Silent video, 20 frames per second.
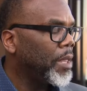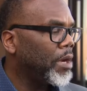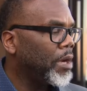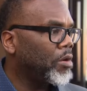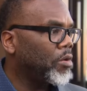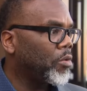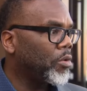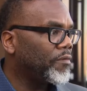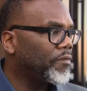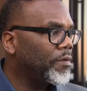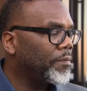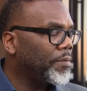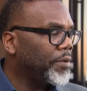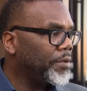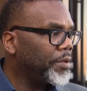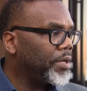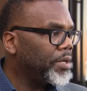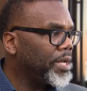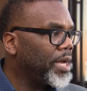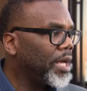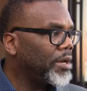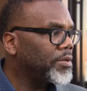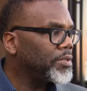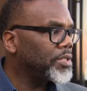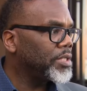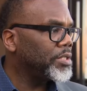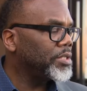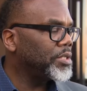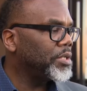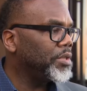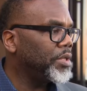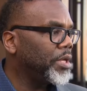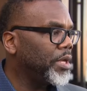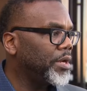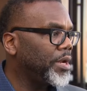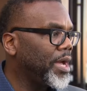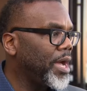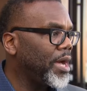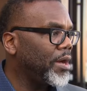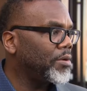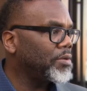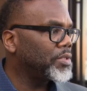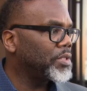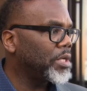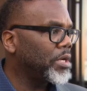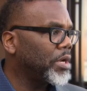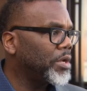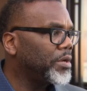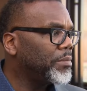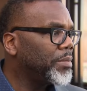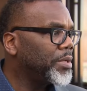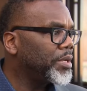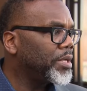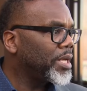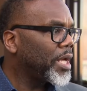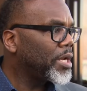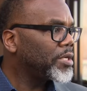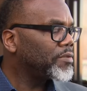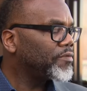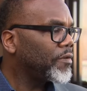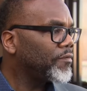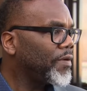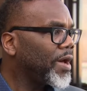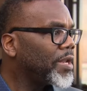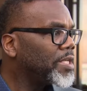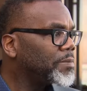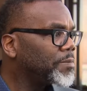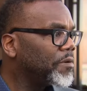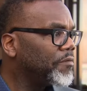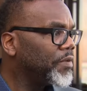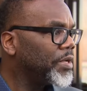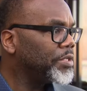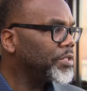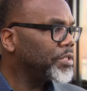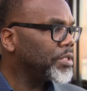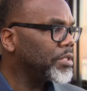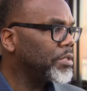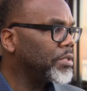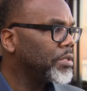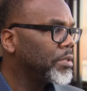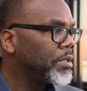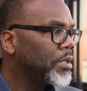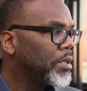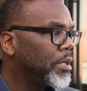$250 million into the unhoused, $100 million for violence prevention.